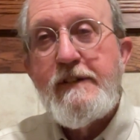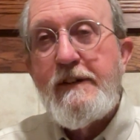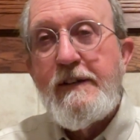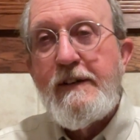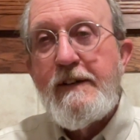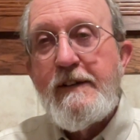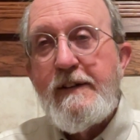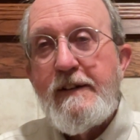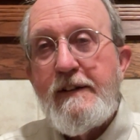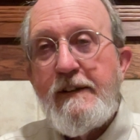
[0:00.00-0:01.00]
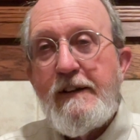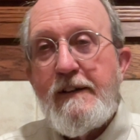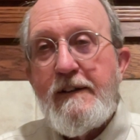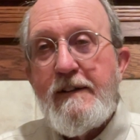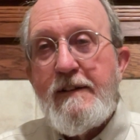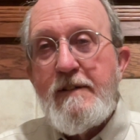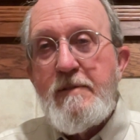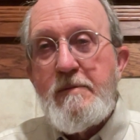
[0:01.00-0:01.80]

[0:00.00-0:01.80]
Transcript: No one is speaking in this clip.